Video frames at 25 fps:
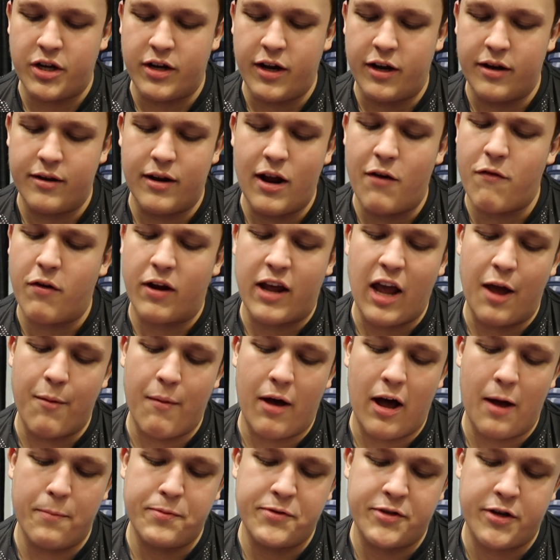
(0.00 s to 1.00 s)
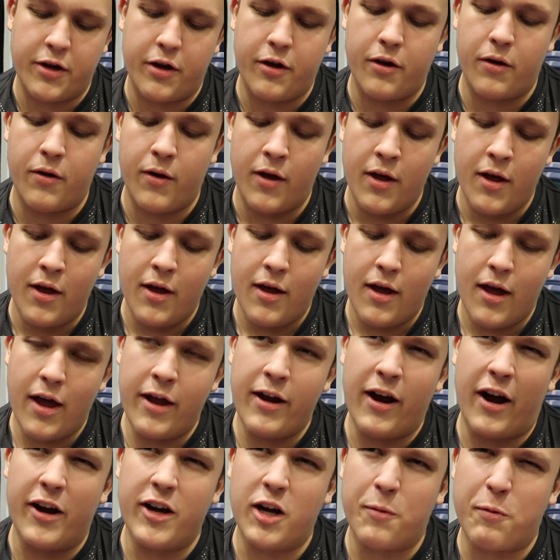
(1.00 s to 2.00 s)
and it never came out, so
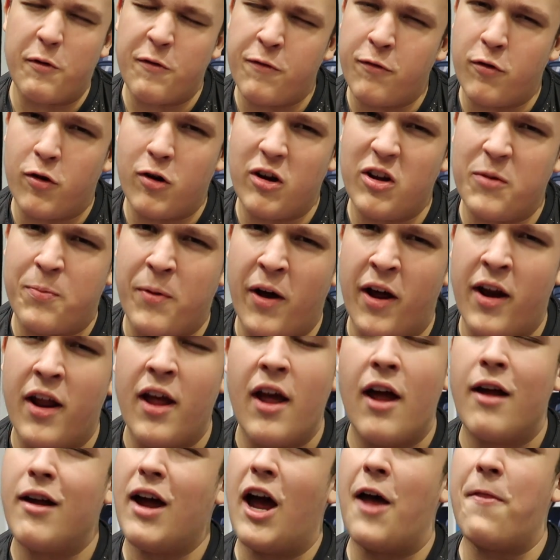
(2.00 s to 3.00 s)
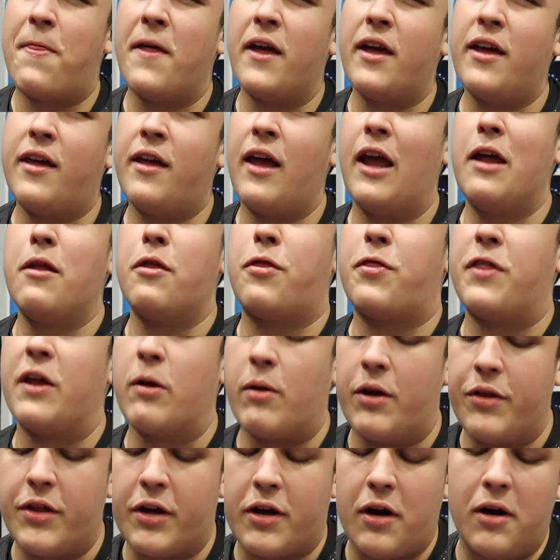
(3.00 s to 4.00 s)
it underperformed. But I think in
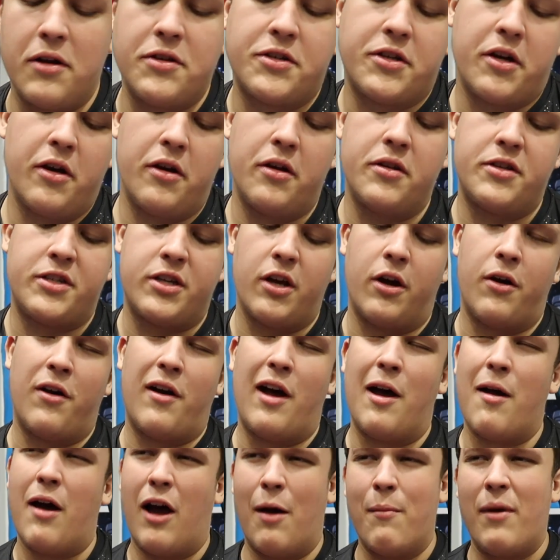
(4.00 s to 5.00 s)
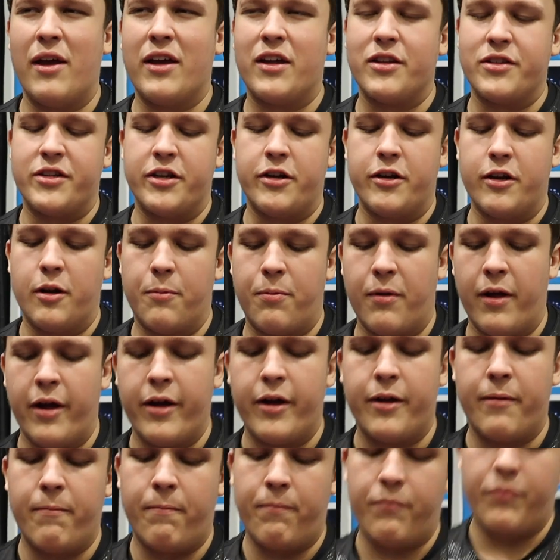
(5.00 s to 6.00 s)
theory the card's good, so I might continue to play
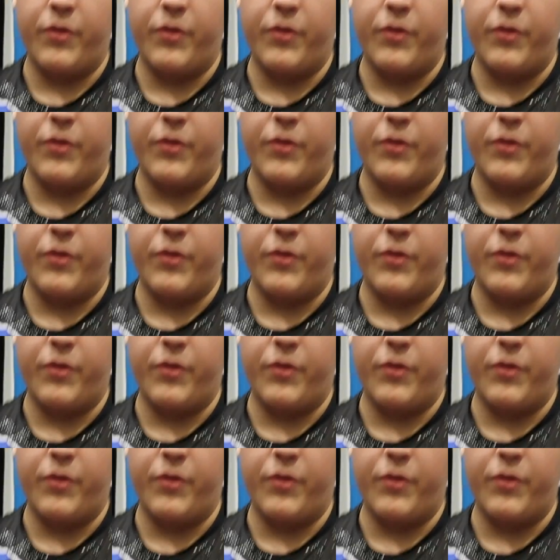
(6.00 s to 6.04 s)
it.